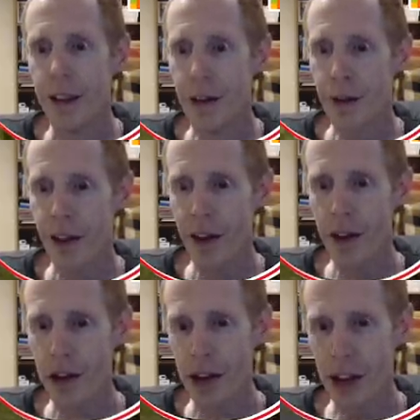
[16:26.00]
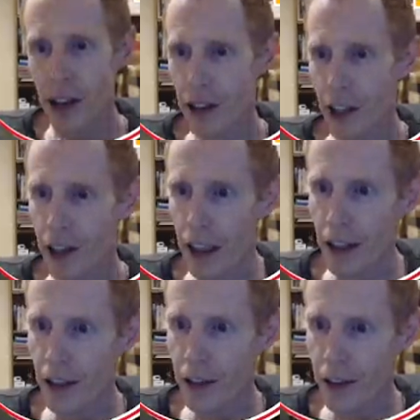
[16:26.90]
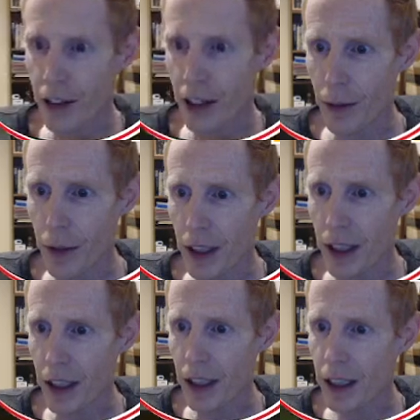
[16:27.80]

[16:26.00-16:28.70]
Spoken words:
without a shield I think this is going to be